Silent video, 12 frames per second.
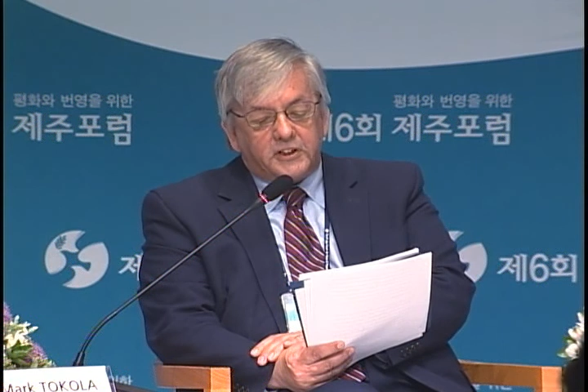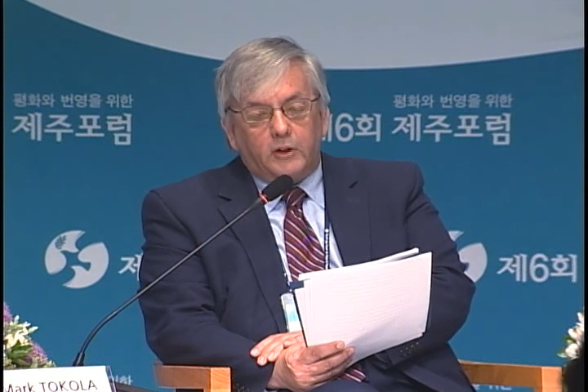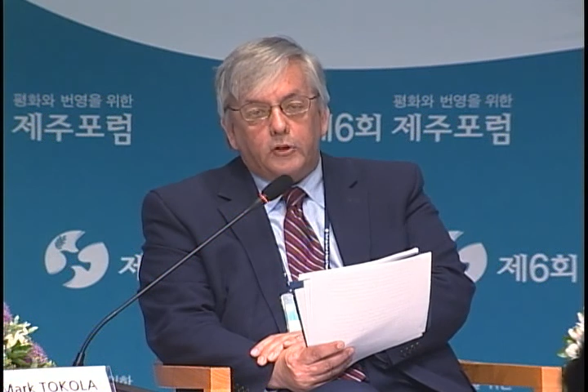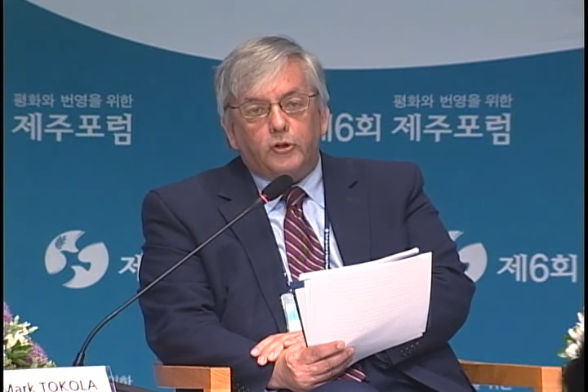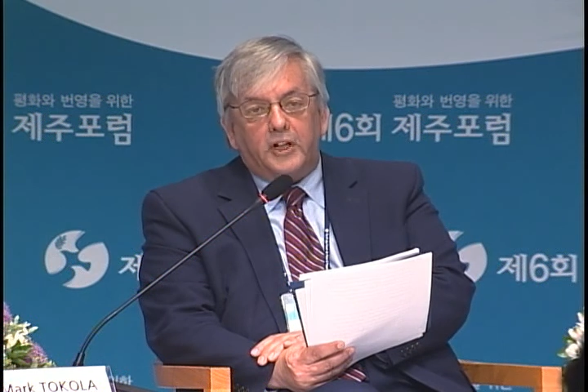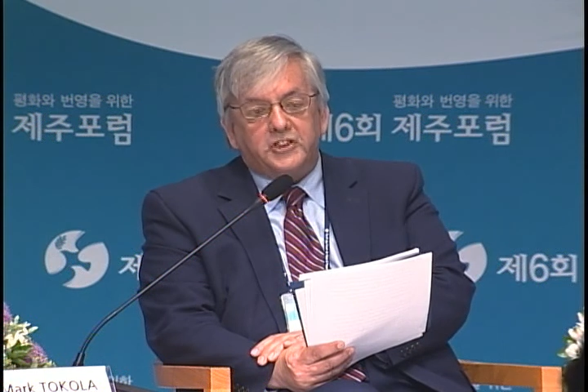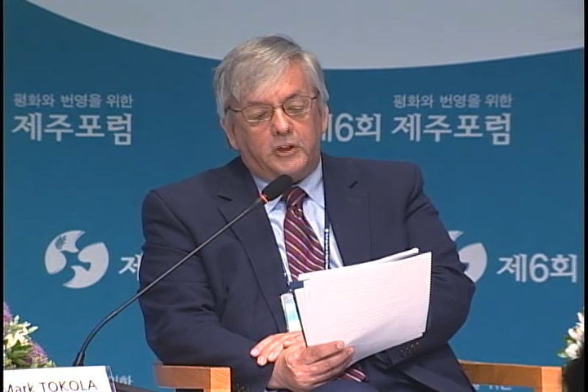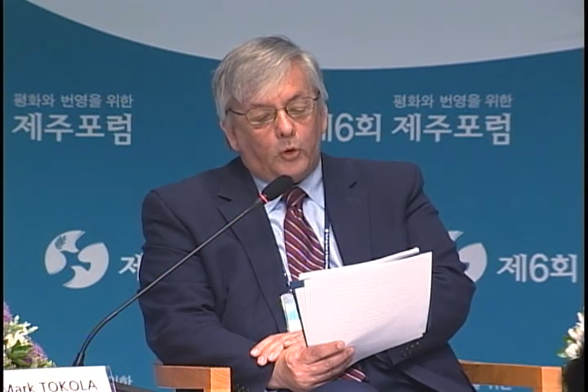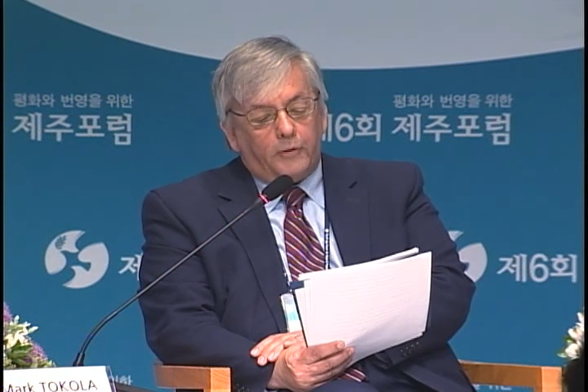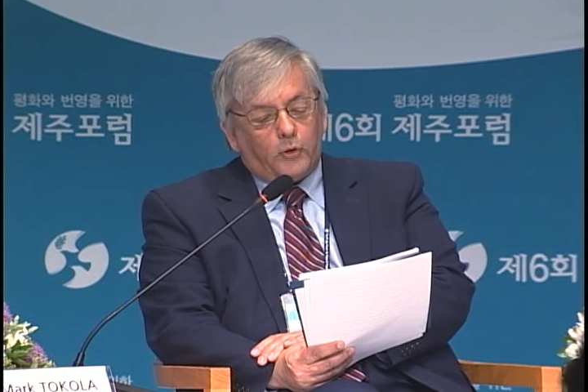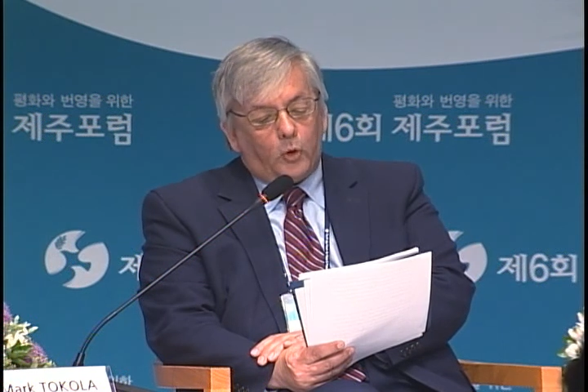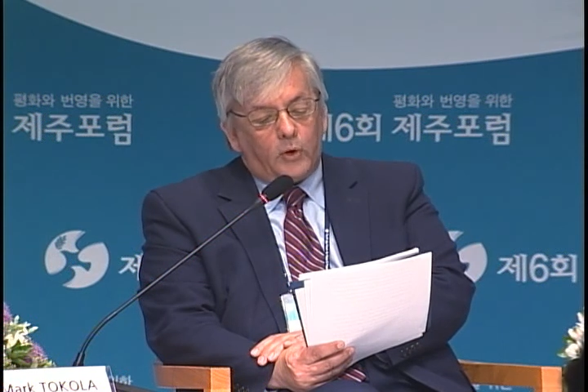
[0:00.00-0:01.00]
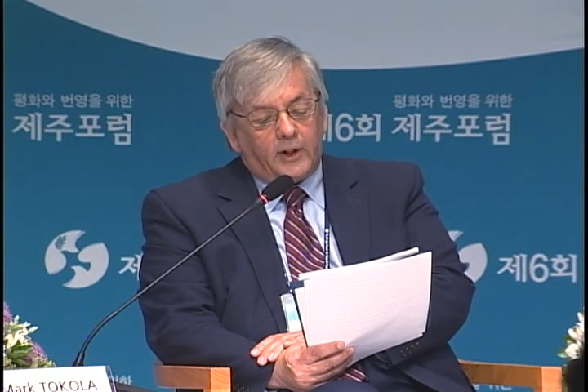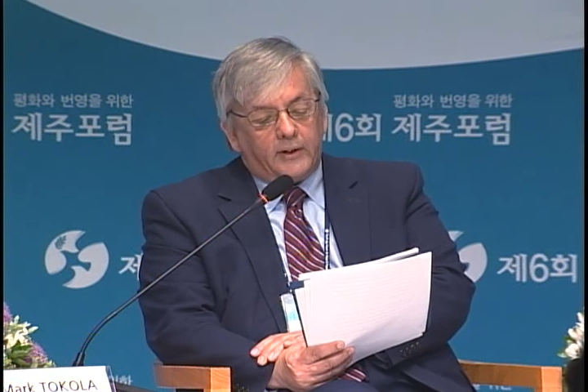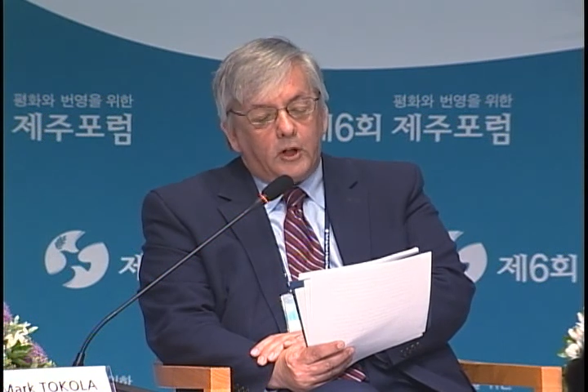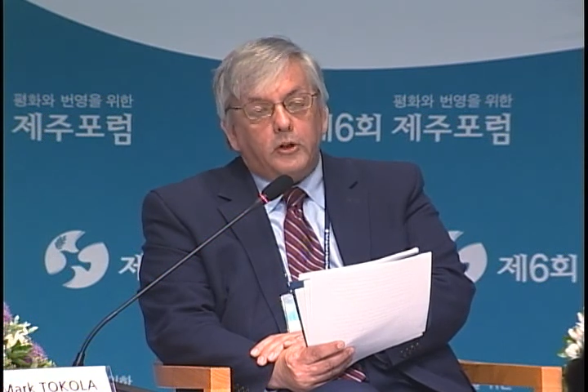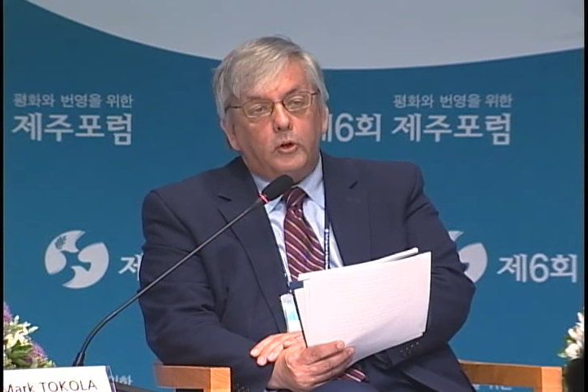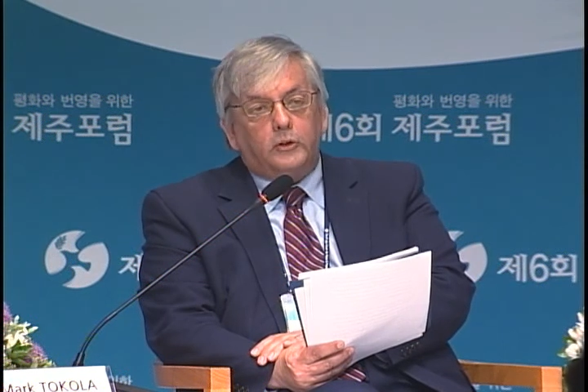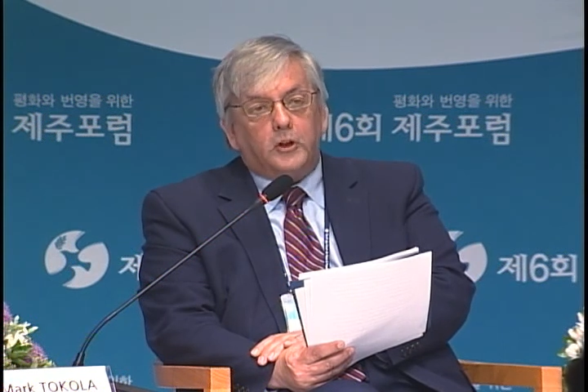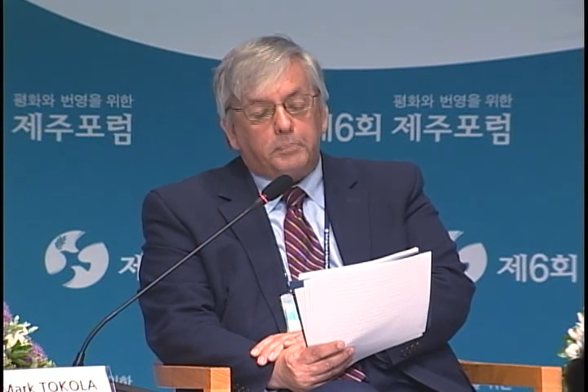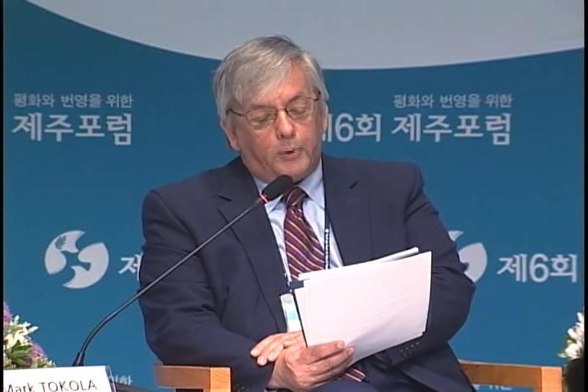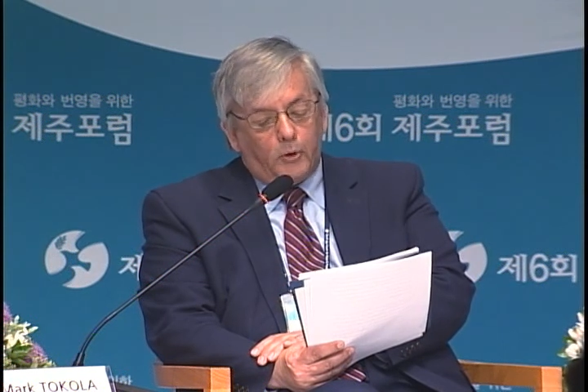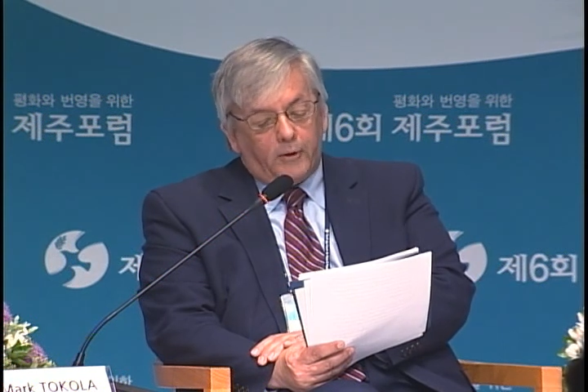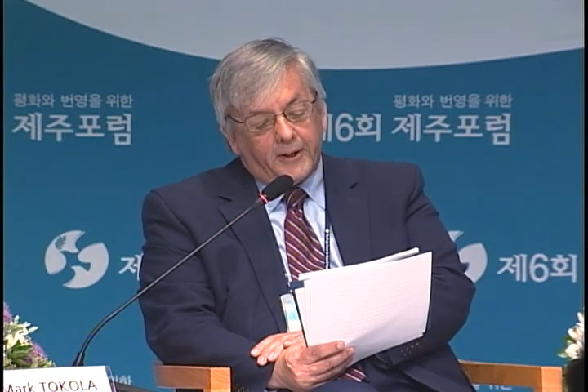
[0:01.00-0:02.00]
to address the North Korean nuclear
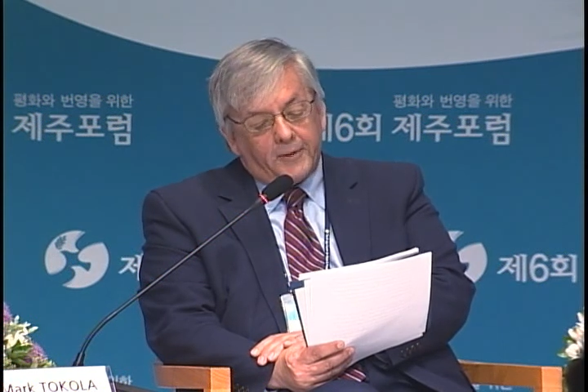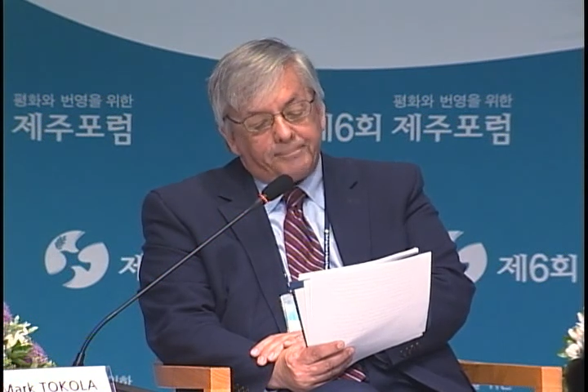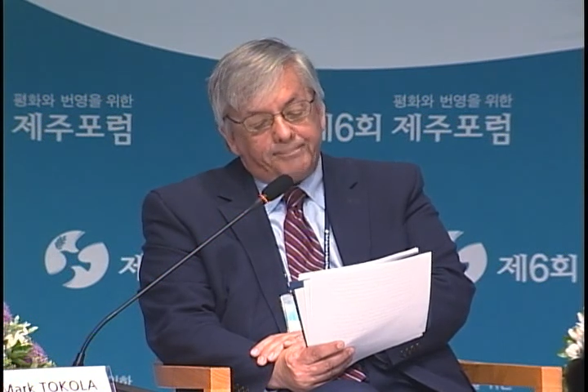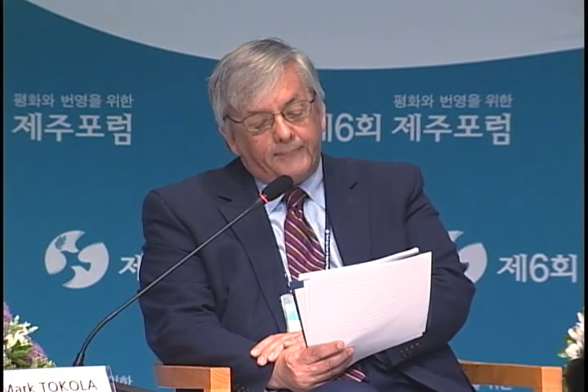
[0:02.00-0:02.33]
program,